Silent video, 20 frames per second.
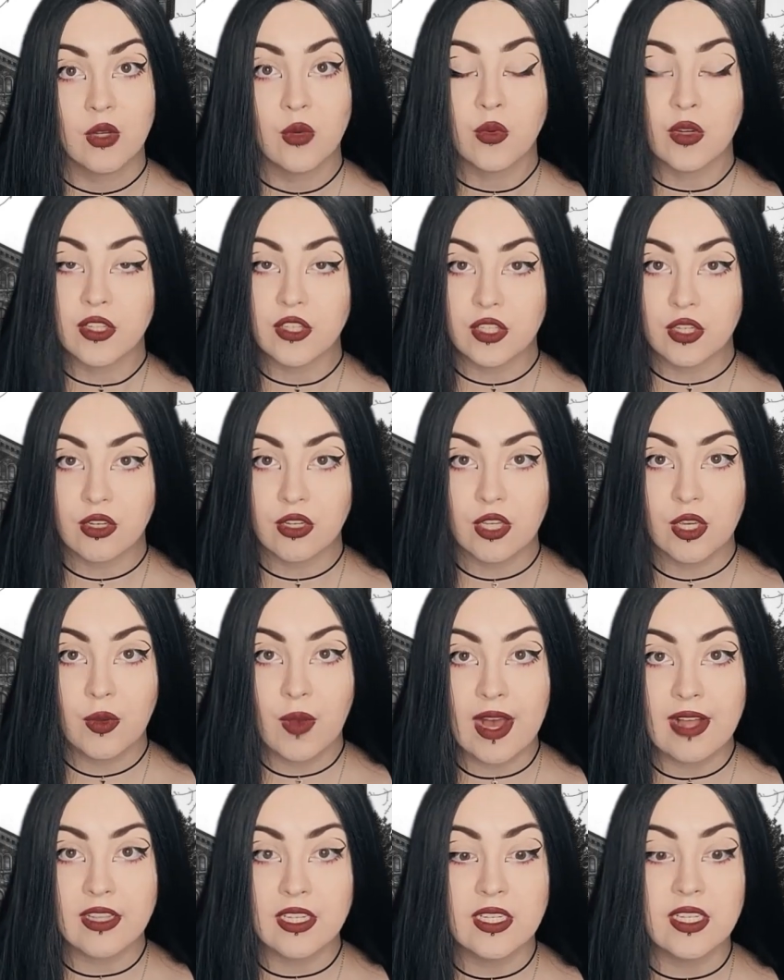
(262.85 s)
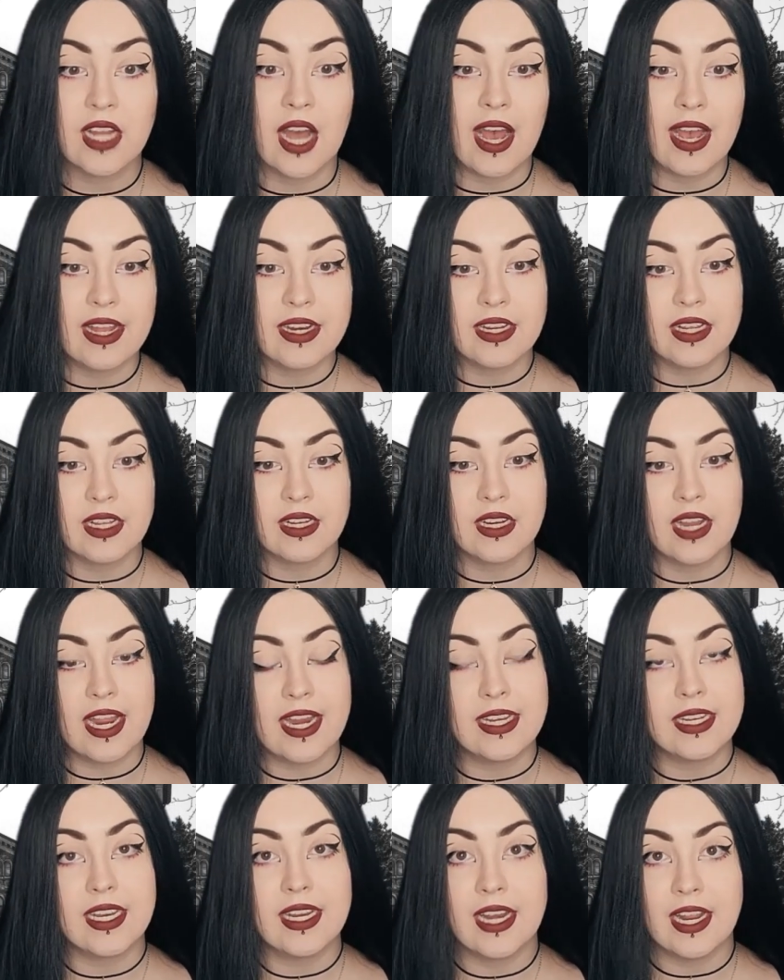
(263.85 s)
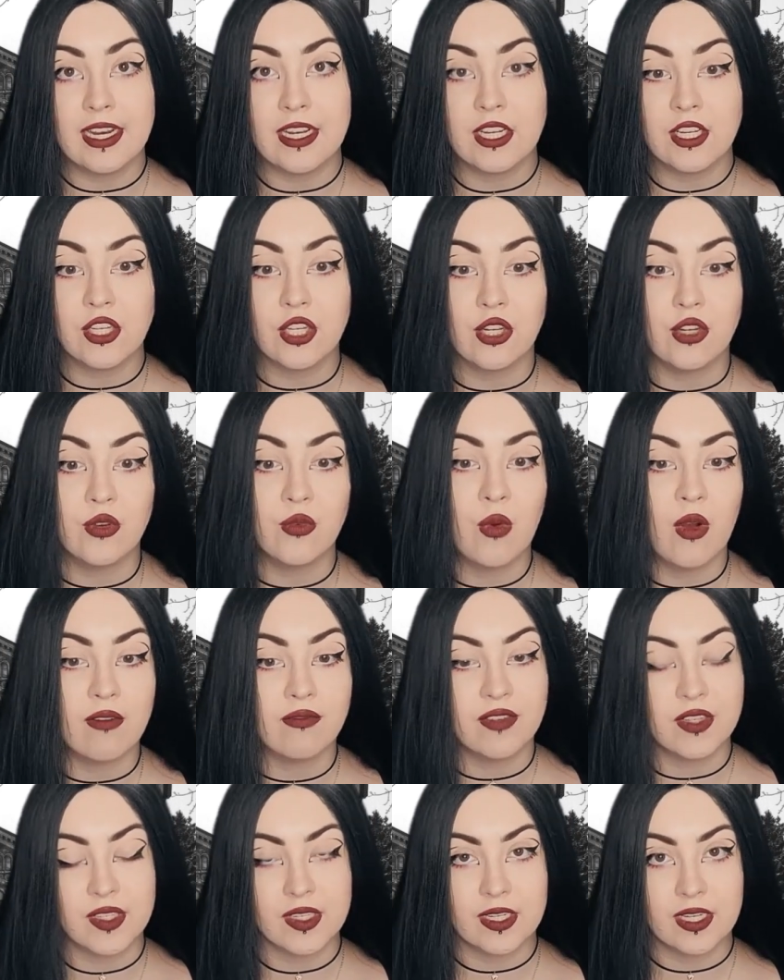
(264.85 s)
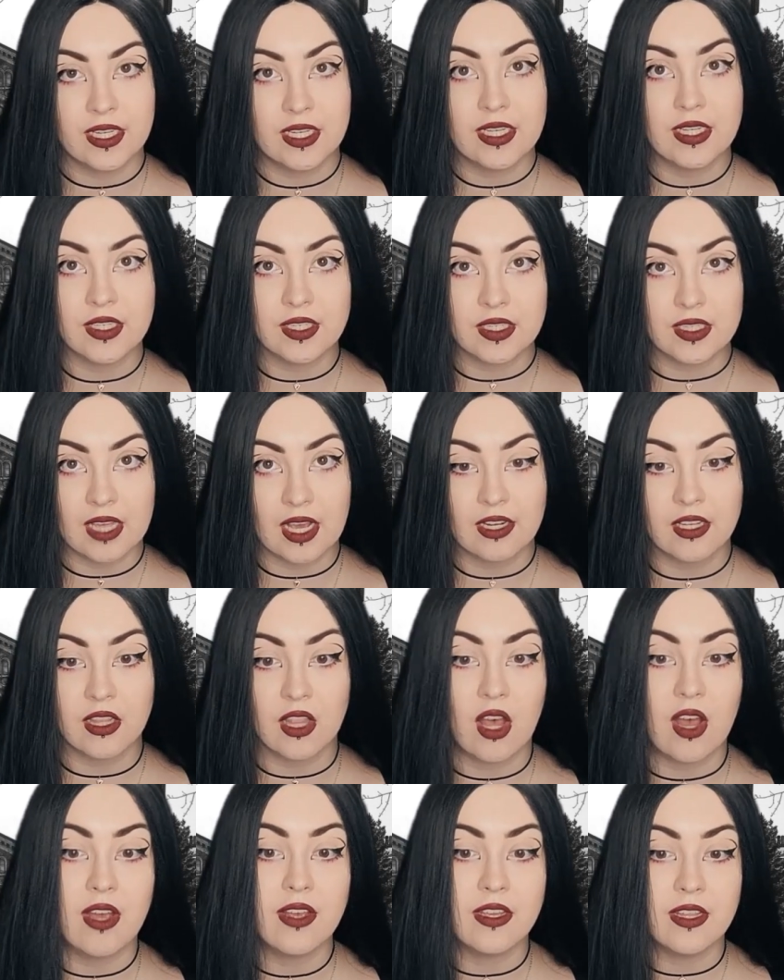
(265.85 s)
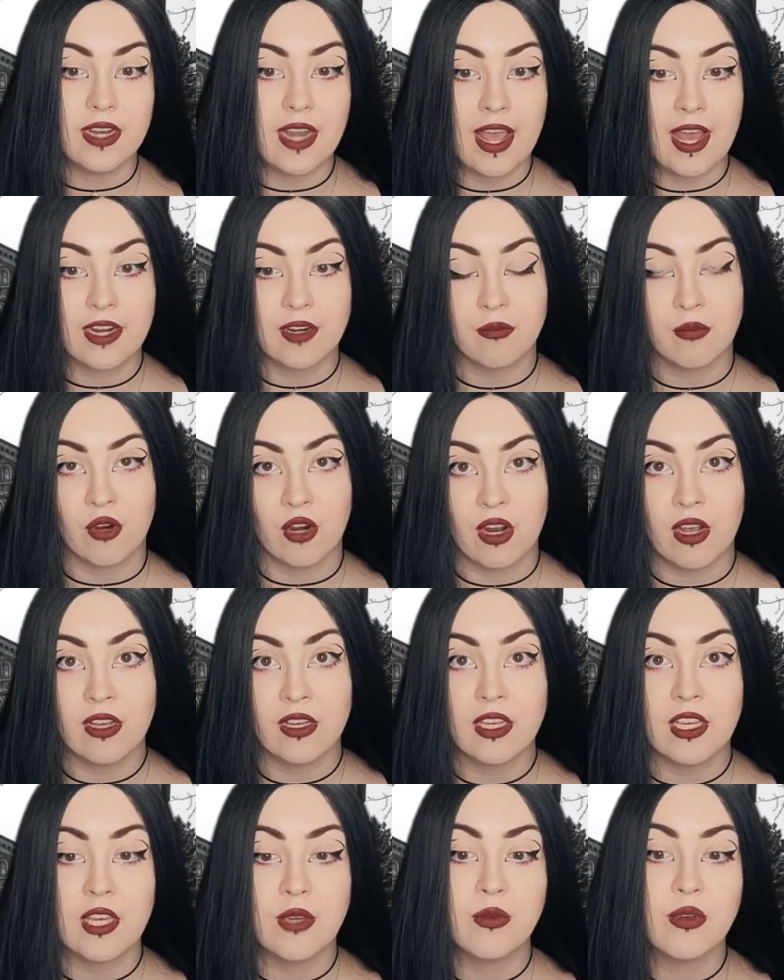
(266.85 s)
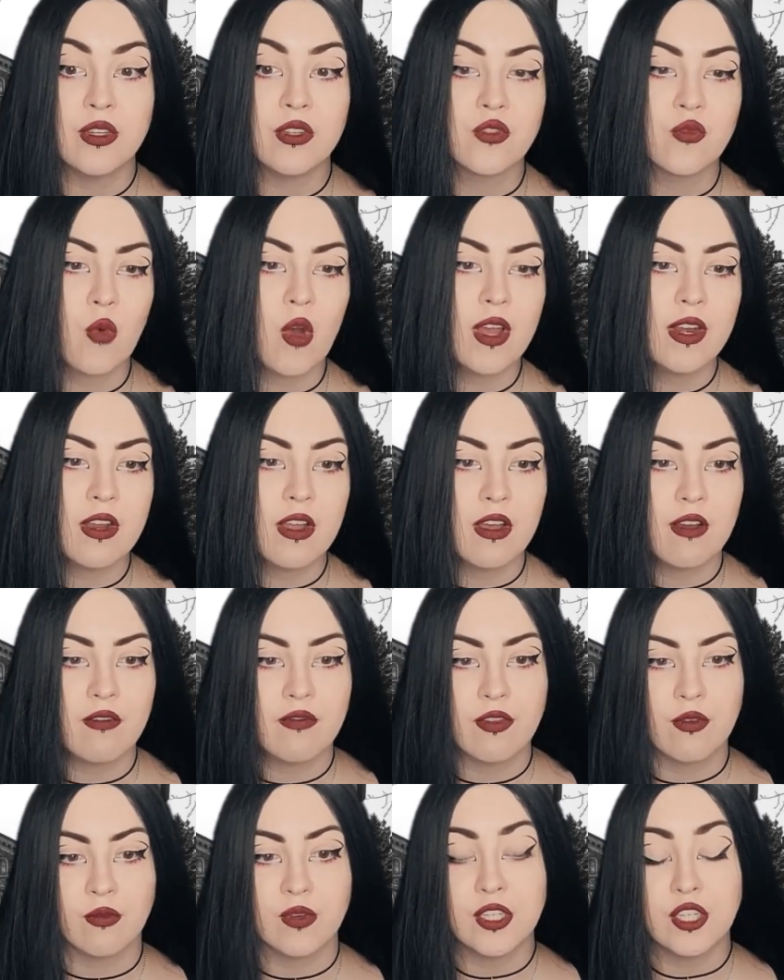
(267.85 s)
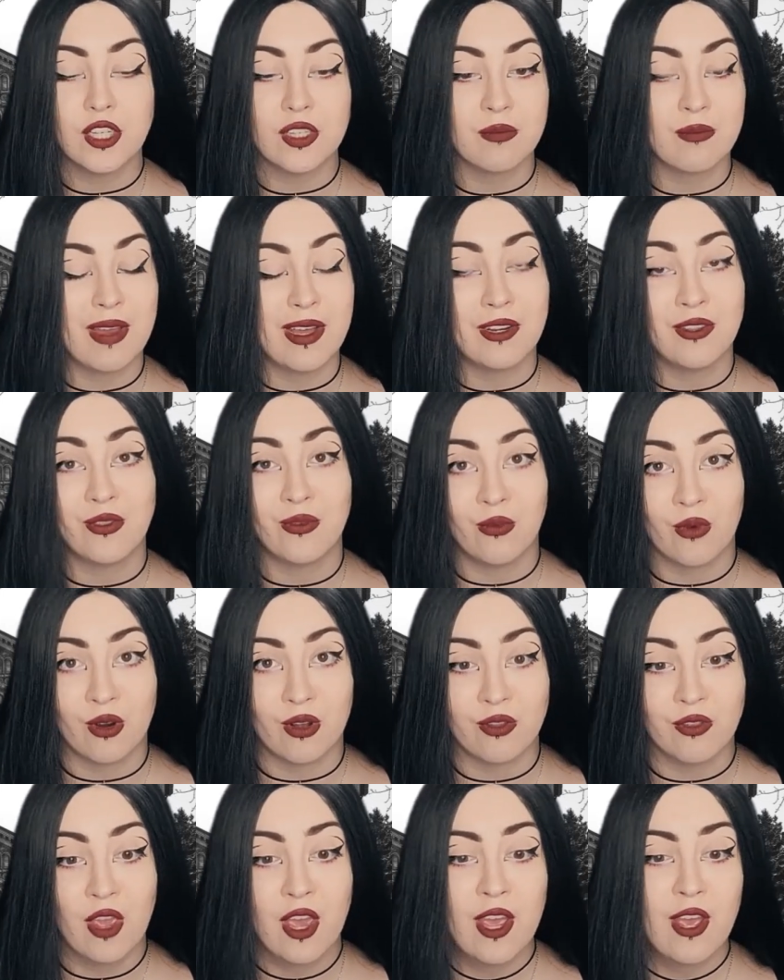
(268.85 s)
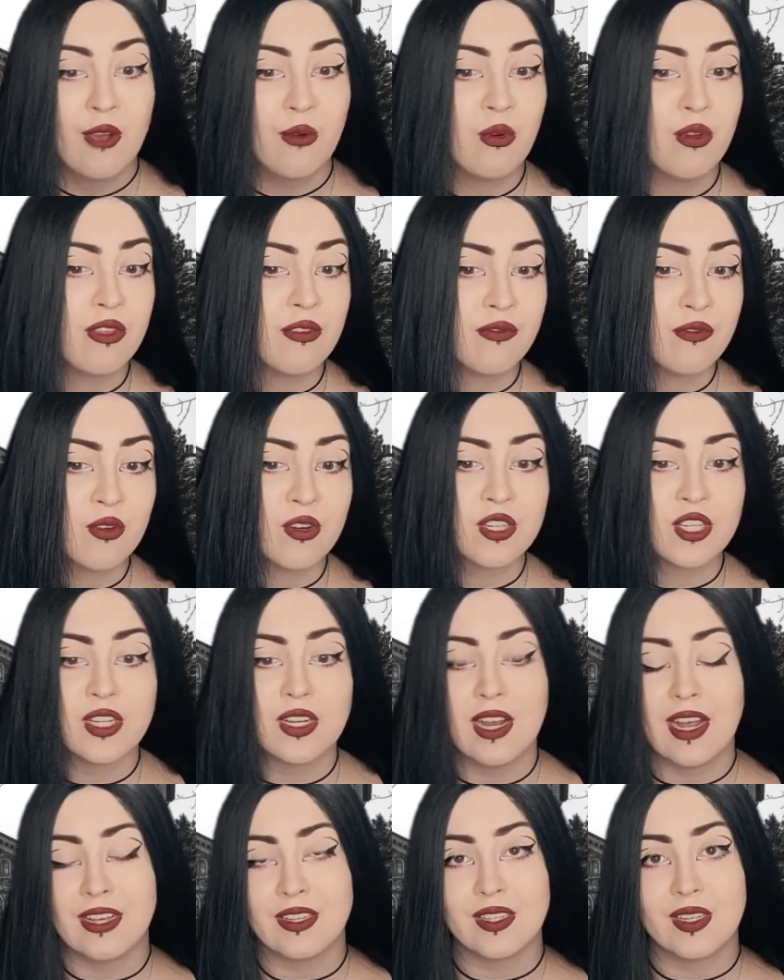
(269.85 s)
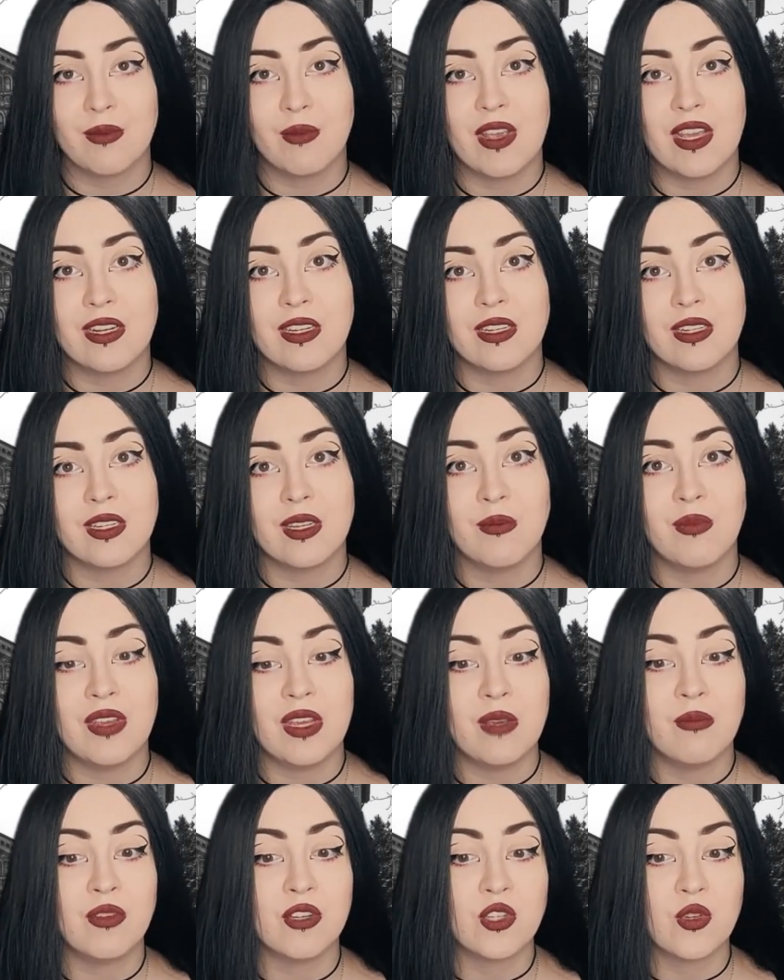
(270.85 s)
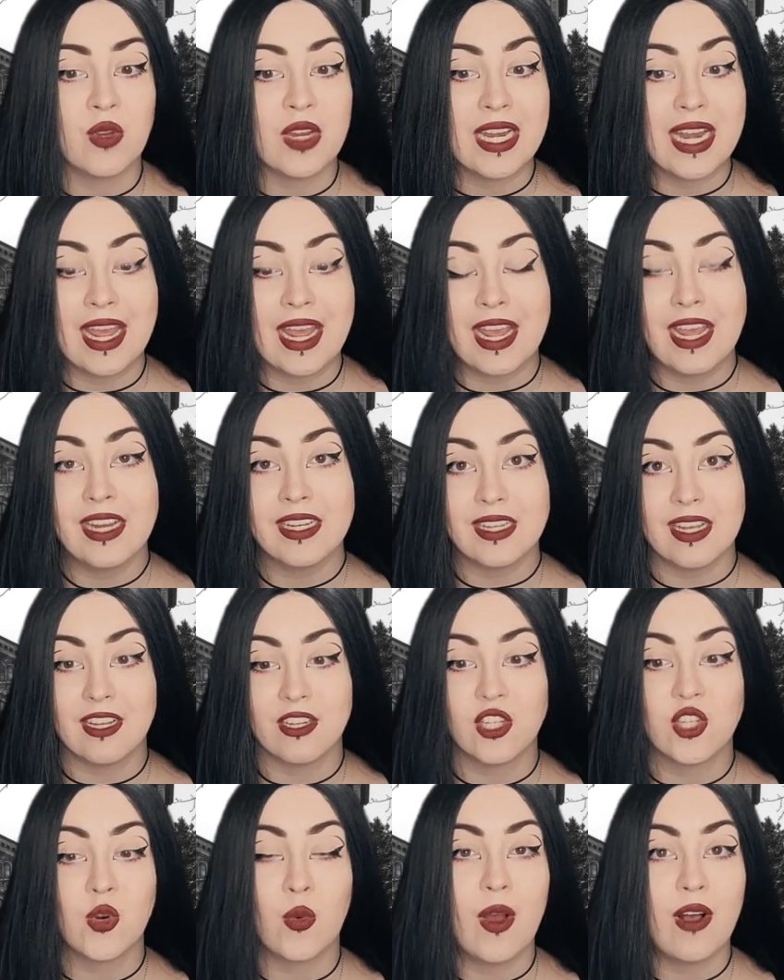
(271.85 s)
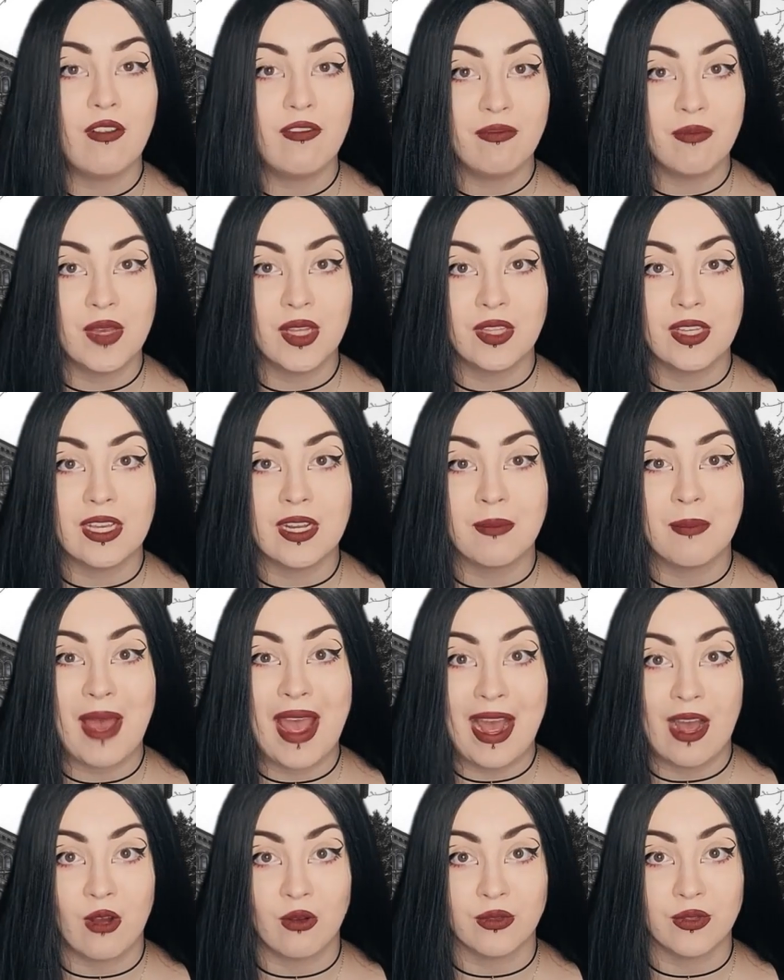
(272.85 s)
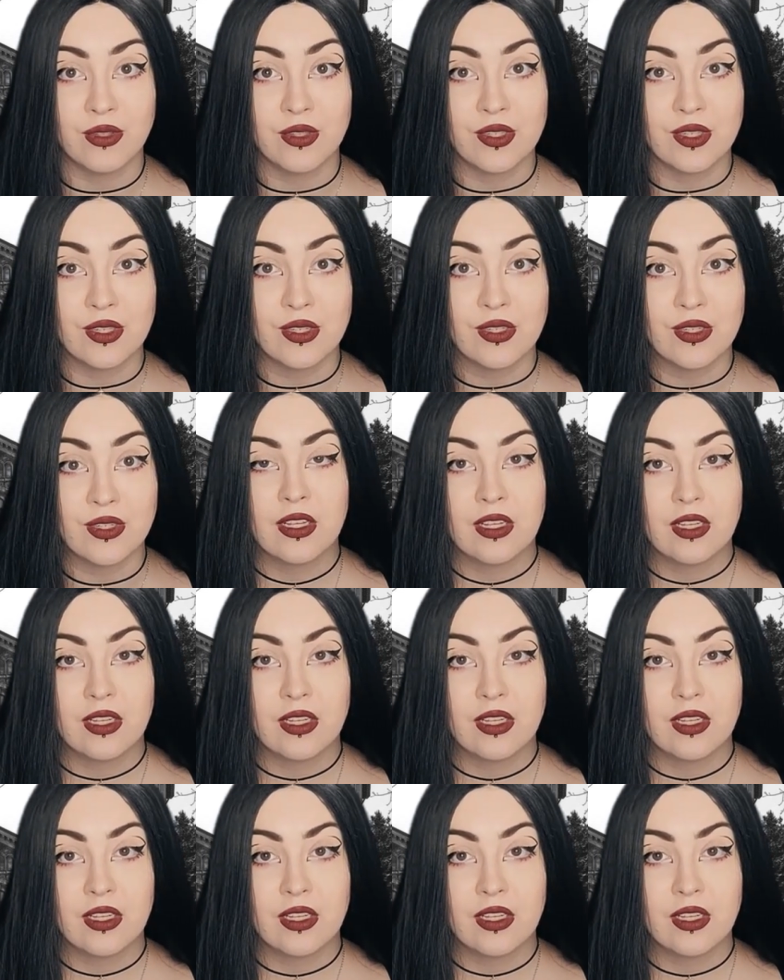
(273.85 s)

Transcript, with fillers: When Sir Hugh Allan died in 1882 while visiting his son in law in Edinburgh, he was one of the richest men in the world, with a fortune estimated to be between 8 and 12 million pounds.